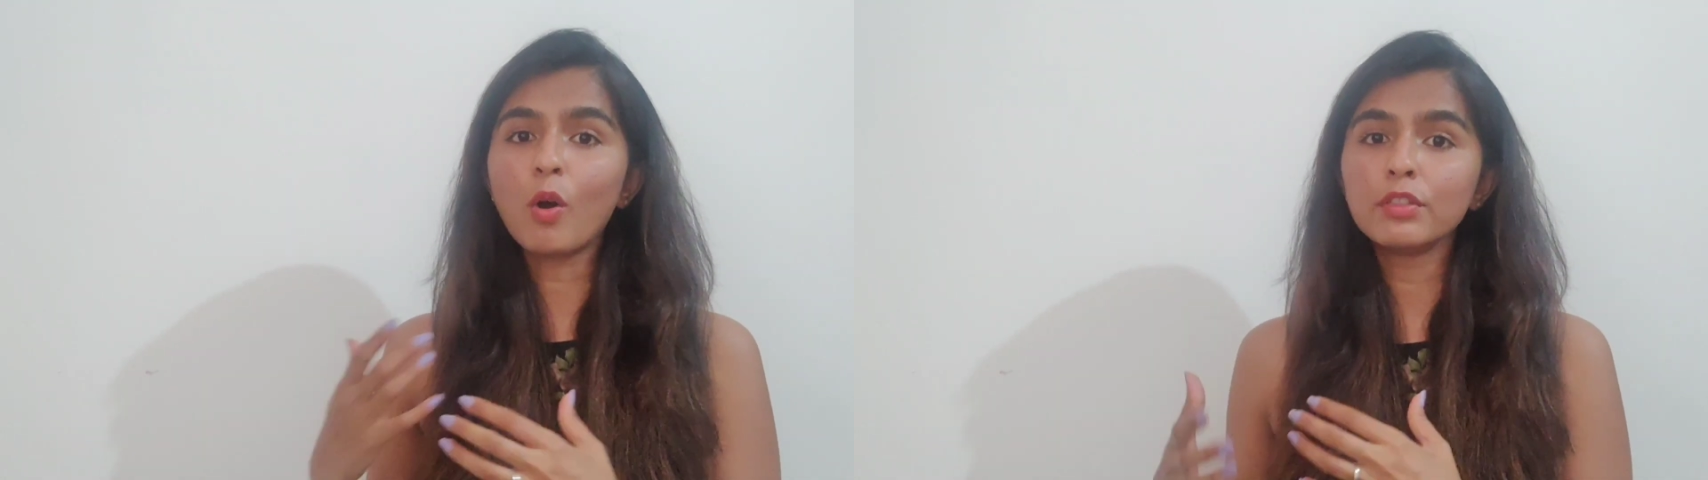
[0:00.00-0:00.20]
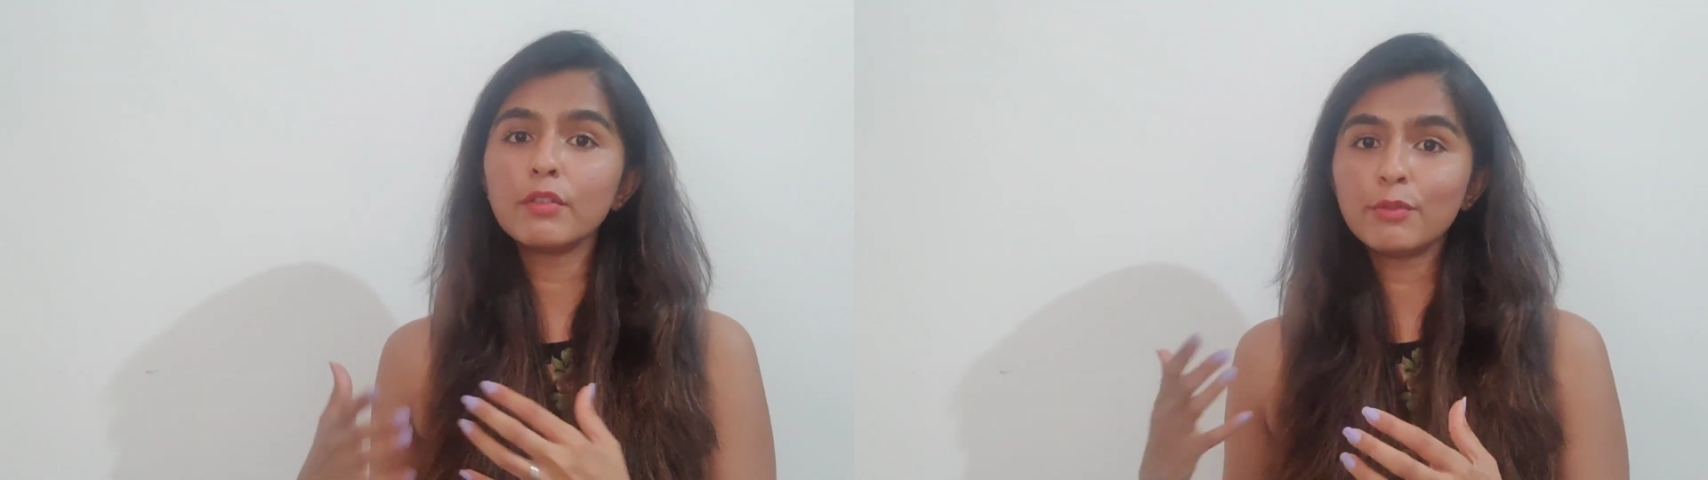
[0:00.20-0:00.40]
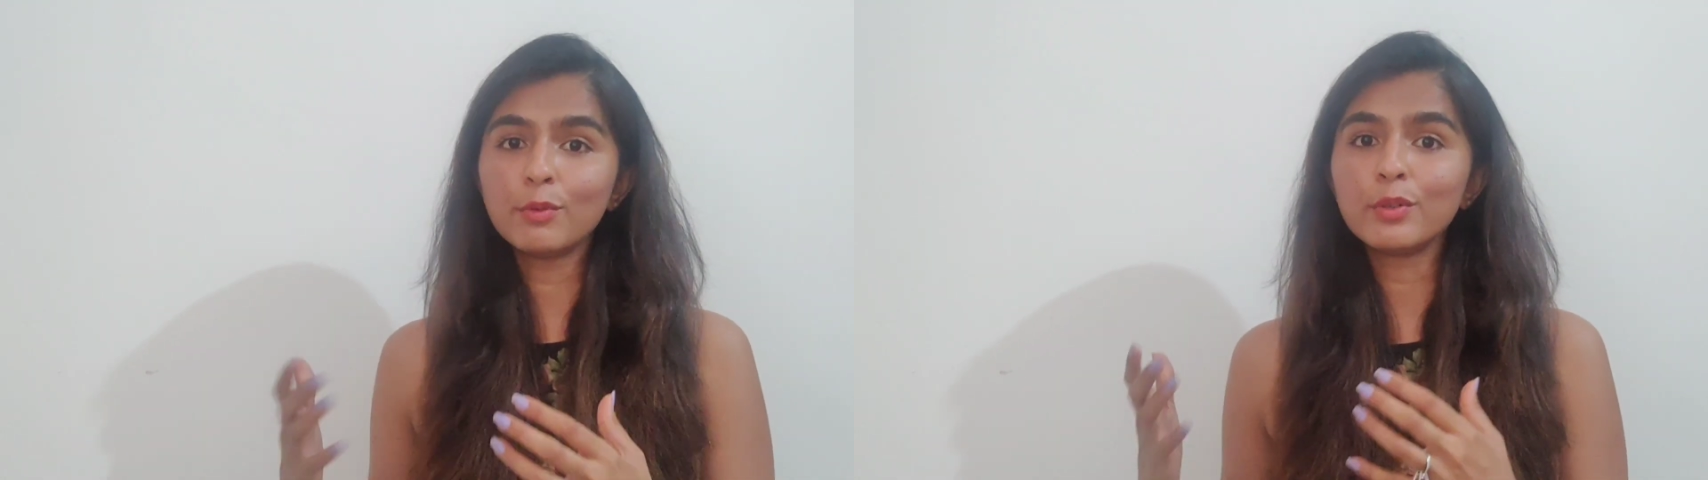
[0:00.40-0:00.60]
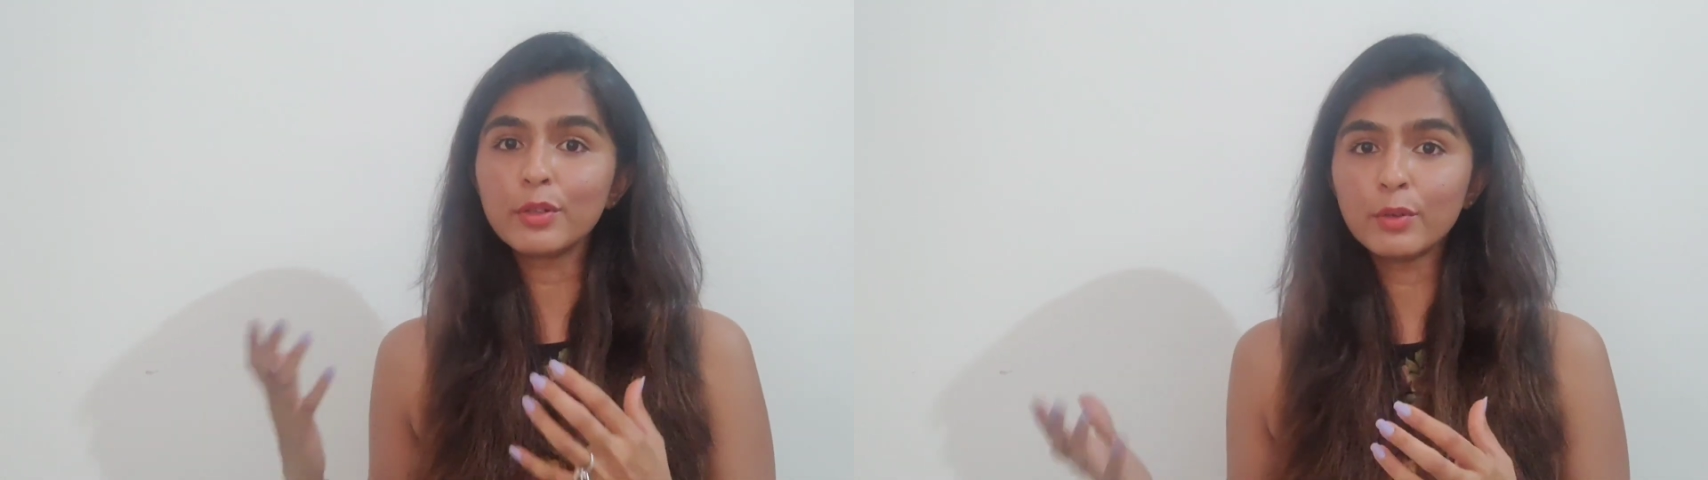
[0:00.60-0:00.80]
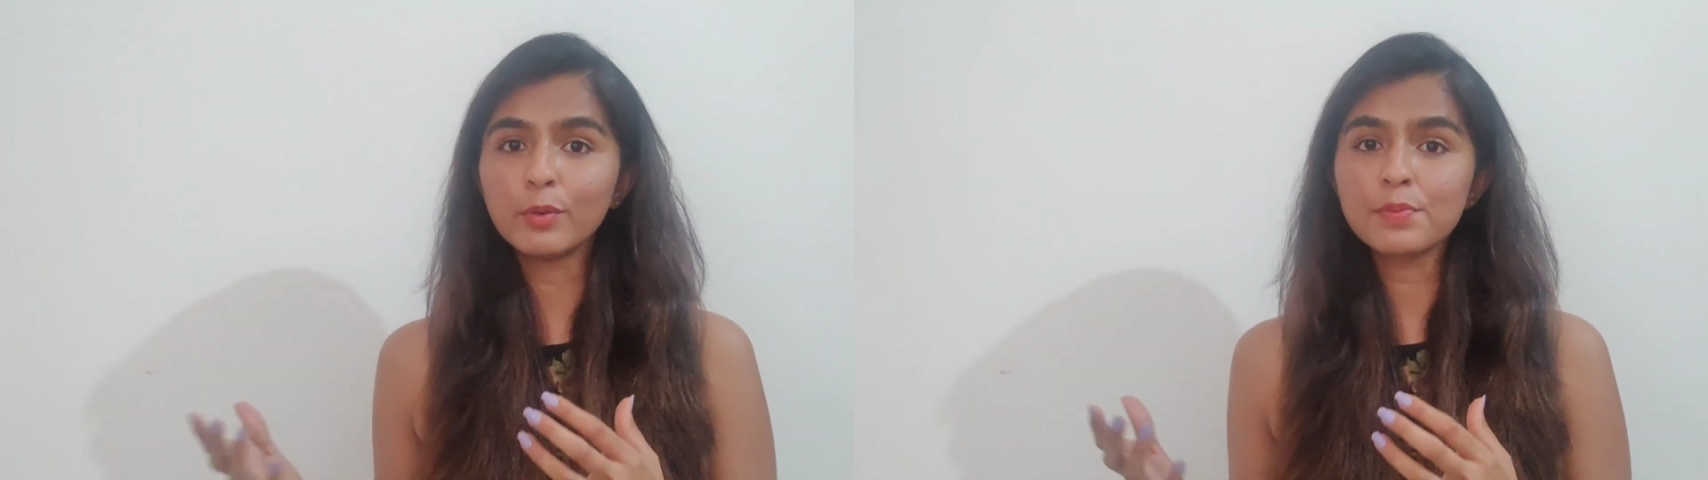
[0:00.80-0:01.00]
on the
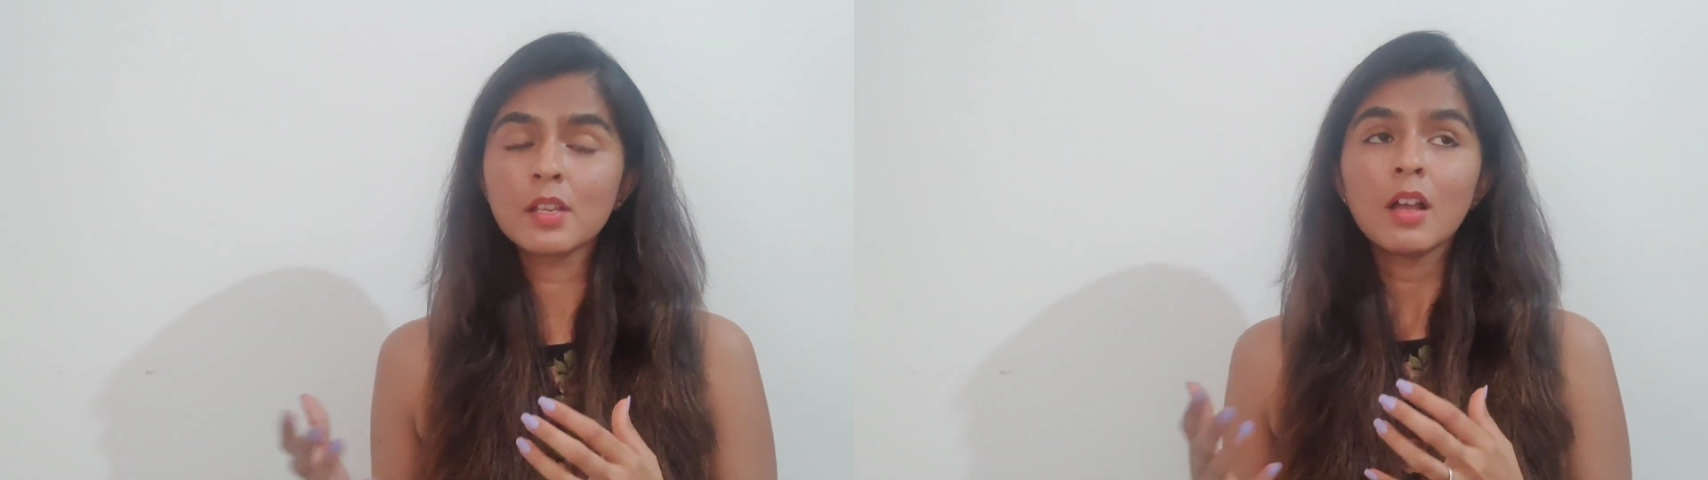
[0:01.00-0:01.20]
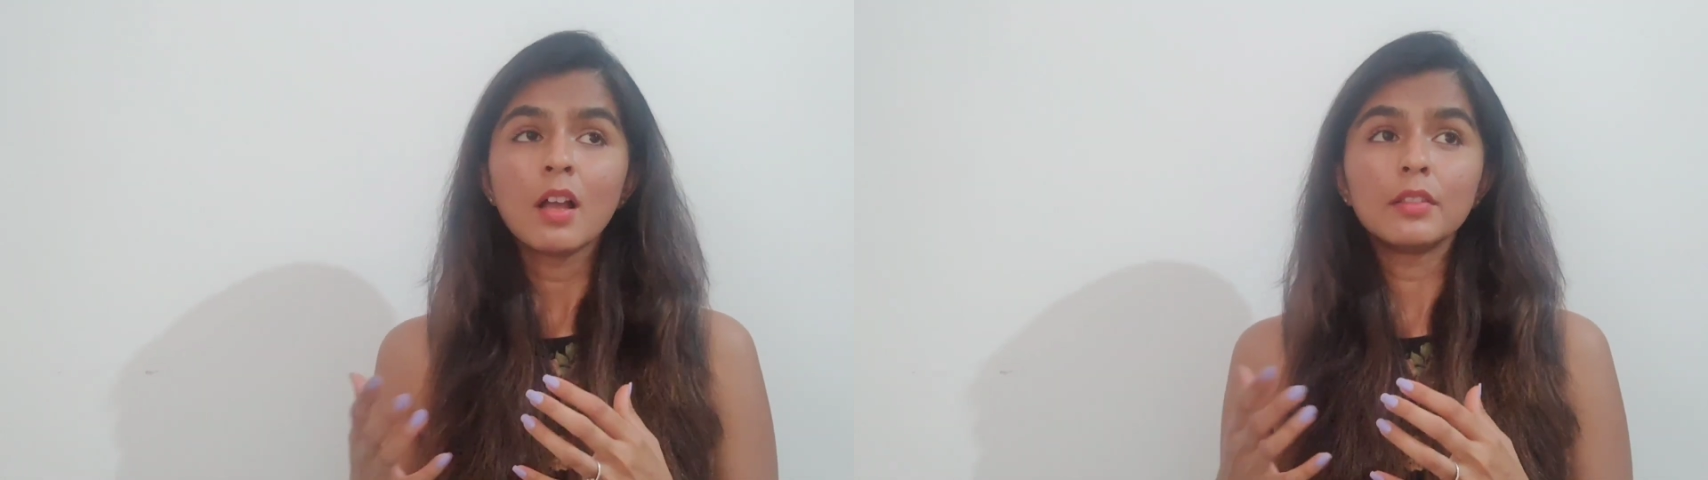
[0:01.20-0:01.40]
food groups.